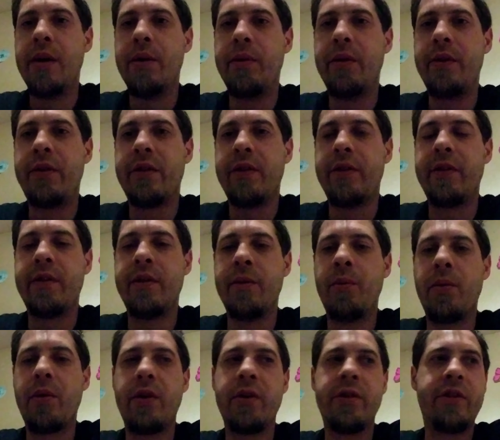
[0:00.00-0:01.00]
which is the
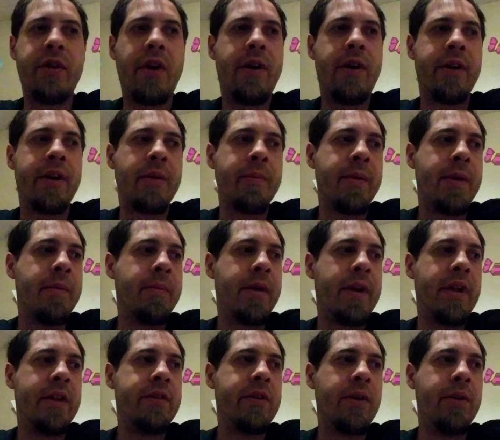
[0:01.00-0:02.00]
worst argument,
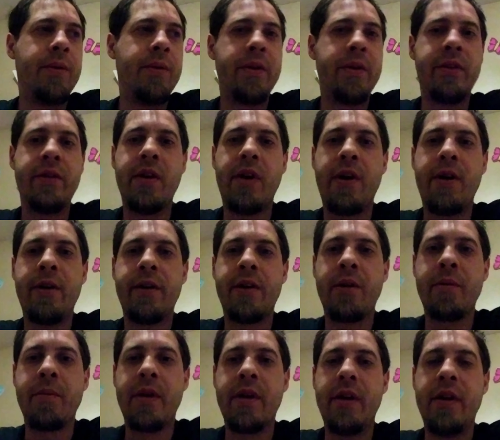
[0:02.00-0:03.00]
but it's always the
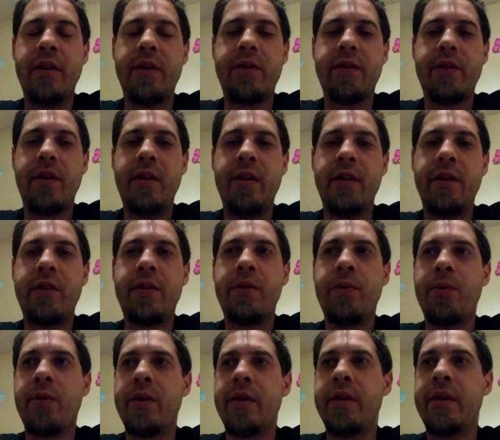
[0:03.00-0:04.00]
argument. It's an
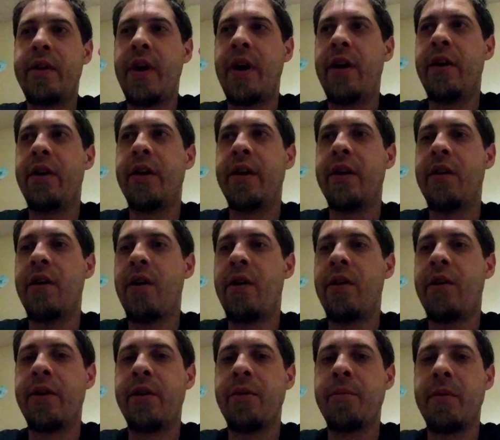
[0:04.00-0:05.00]
authoritarian
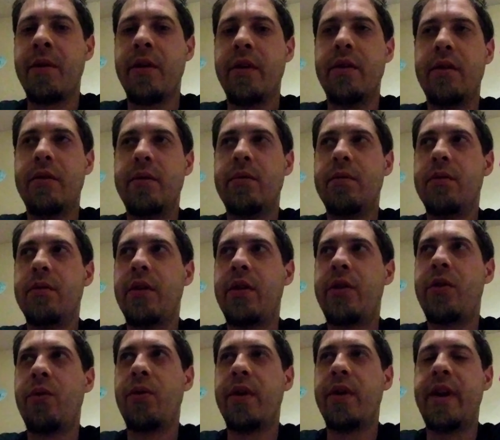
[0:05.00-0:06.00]
argument.
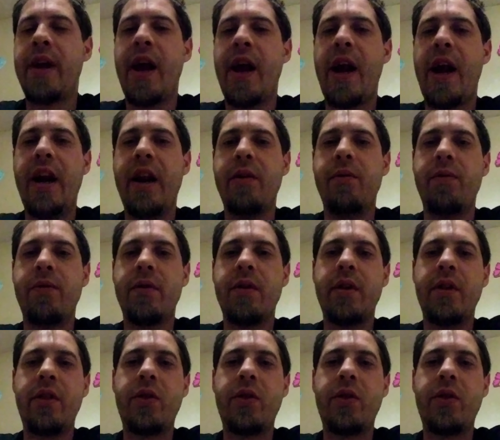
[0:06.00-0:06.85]
Authoritative.